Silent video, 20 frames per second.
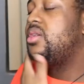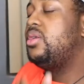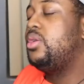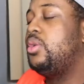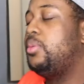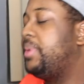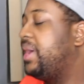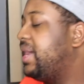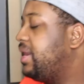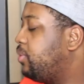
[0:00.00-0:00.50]

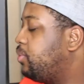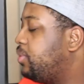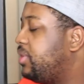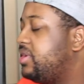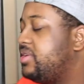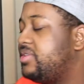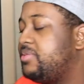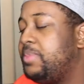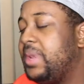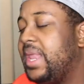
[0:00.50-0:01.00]
Nobody
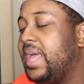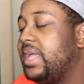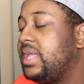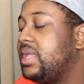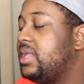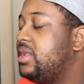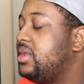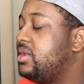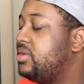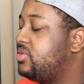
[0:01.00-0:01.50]
wears black in
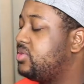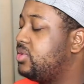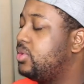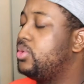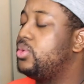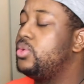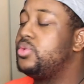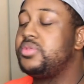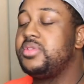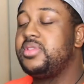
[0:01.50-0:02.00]
here, so
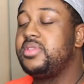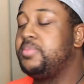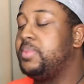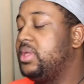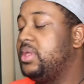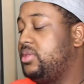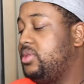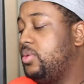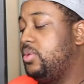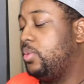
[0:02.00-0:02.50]
who's the
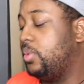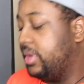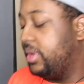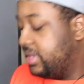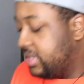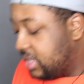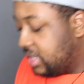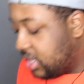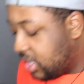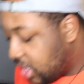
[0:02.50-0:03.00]
special one?